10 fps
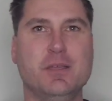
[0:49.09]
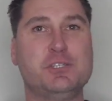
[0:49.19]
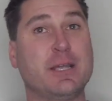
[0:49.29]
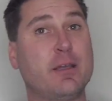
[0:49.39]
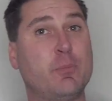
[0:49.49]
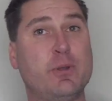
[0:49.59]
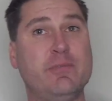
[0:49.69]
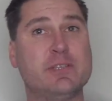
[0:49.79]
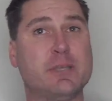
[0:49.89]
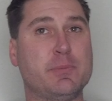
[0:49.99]
Check out our
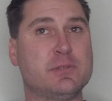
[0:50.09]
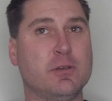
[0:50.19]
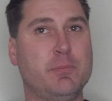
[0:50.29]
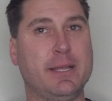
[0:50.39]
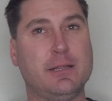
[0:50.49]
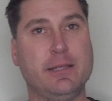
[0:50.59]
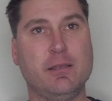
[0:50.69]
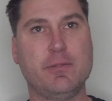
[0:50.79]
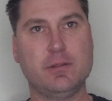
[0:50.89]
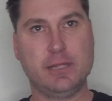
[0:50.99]
previous episode by clicking
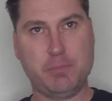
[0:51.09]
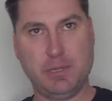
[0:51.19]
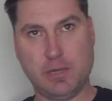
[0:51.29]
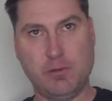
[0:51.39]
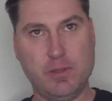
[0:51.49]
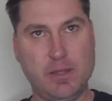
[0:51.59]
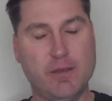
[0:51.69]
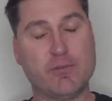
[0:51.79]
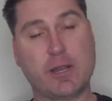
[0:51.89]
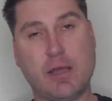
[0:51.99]
on the link below
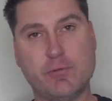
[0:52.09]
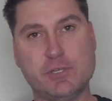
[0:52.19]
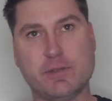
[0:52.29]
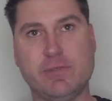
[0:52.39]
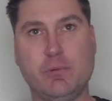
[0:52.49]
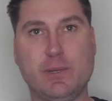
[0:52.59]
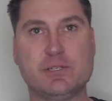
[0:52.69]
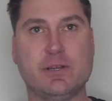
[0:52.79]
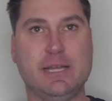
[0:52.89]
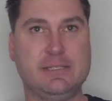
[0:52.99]
for coverage of the
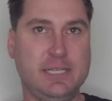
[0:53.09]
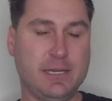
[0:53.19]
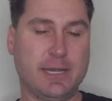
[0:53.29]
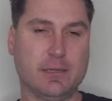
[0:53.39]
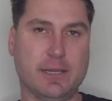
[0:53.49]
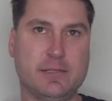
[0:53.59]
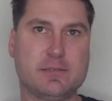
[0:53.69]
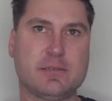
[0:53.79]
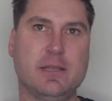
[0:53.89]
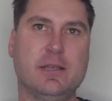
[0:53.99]
Winter 19
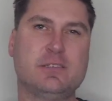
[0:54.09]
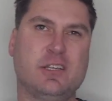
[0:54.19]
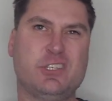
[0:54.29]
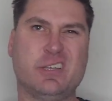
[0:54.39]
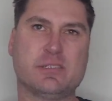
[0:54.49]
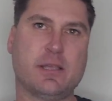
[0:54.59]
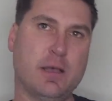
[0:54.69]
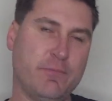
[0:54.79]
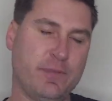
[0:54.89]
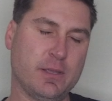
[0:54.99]
highlights, such as
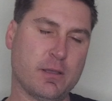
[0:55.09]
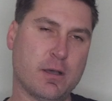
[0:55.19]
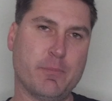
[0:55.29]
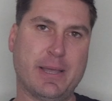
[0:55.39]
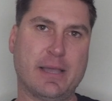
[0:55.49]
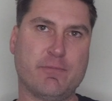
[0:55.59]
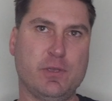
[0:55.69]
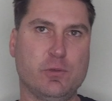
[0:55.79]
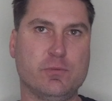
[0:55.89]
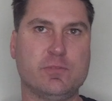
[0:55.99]
comfy and compact
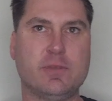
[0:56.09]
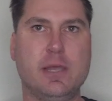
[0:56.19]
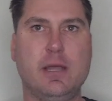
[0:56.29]
views,